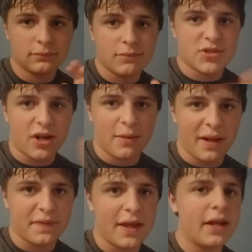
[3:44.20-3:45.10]
Sorry
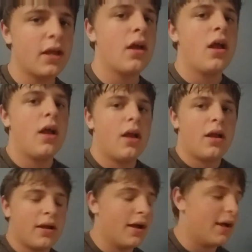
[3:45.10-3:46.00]
about that.
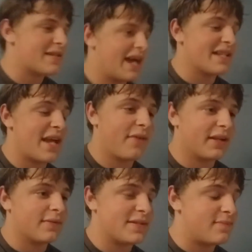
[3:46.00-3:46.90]
Titans
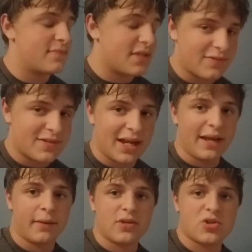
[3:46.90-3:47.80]
having a tough
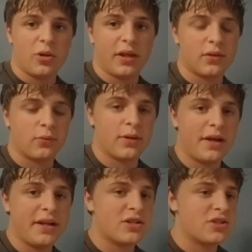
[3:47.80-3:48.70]
time controlling the
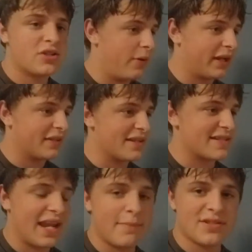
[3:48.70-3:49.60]
run. It's showing in
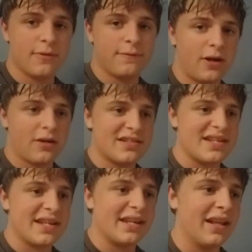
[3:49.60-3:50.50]
this game so far.
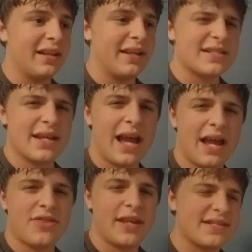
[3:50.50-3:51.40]
Ezekiel Elliott,
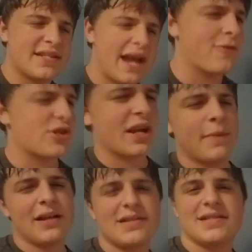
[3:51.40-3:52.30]
I think he's averaging
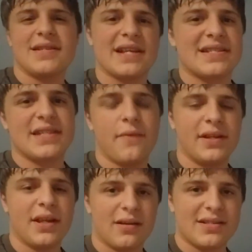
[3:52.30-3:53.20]
about
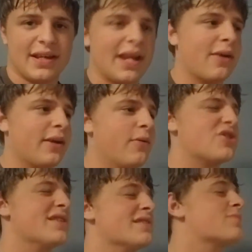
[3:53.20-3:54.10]
6-7 yards a carry,
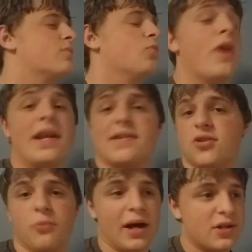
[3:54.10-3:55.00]
which is way
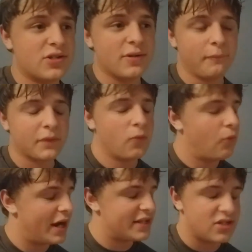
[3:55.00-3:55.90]
too much.
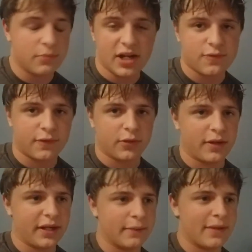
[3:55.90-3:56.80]
Way too much for a
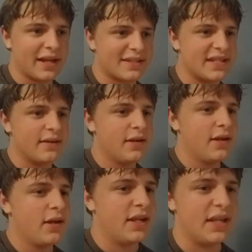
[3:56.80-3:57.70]
running back to
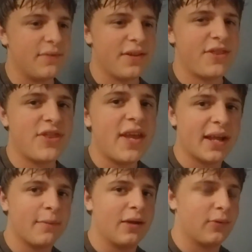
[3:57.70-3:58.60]
even think
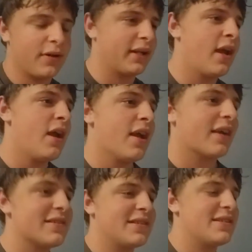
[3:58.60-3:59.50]
about running.
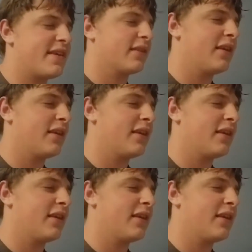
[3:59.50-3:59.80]
Because Ezekiel